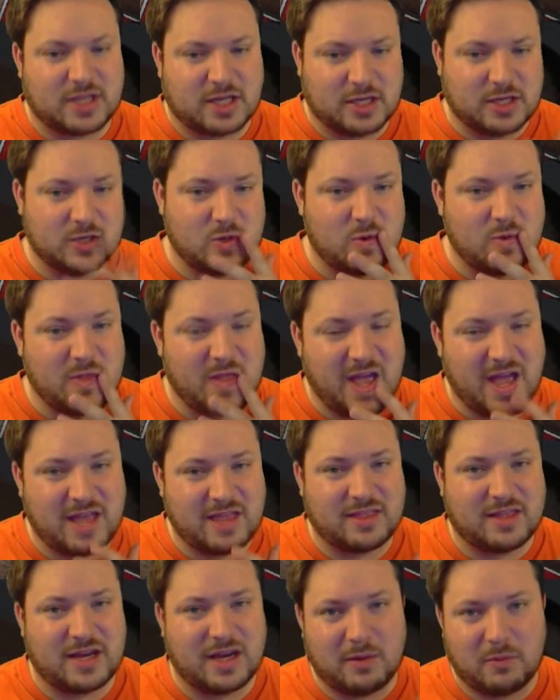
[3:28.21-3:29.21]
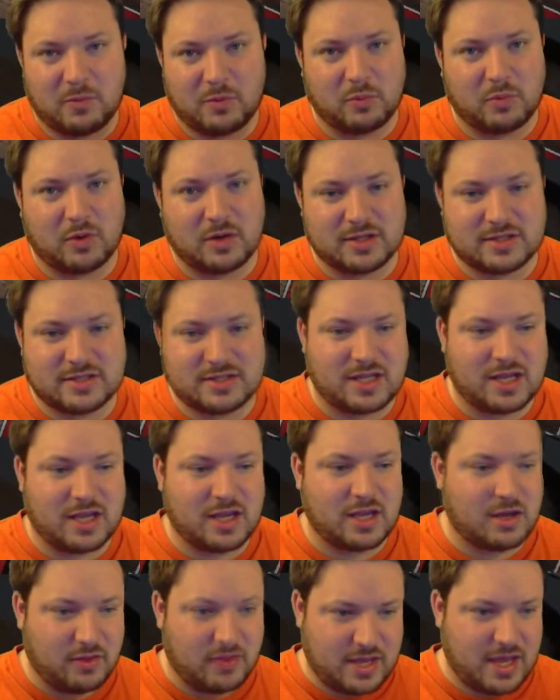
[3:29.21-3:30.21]
to do that, then I would want to
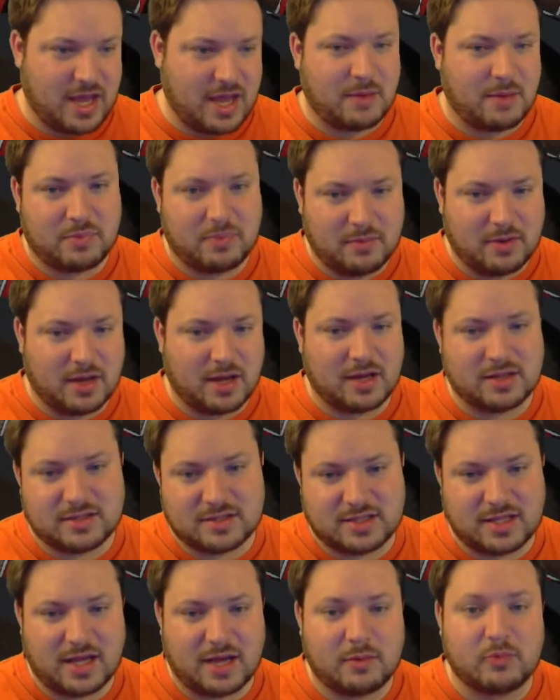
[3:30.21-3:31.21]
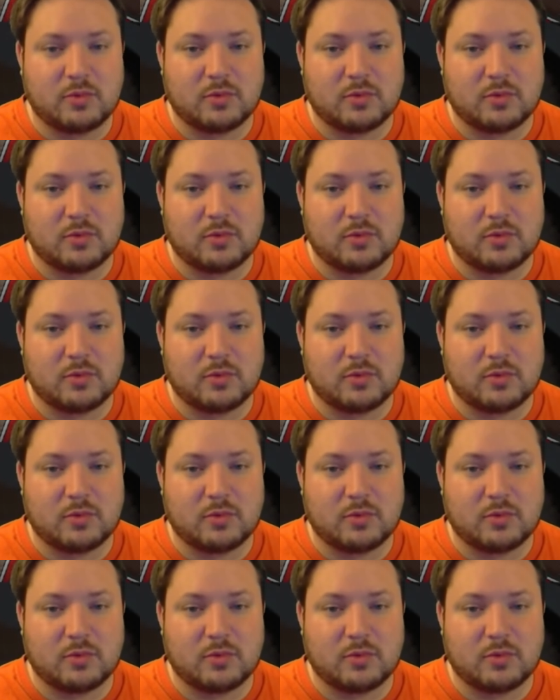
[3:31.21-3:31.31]
stay on the app non-stop.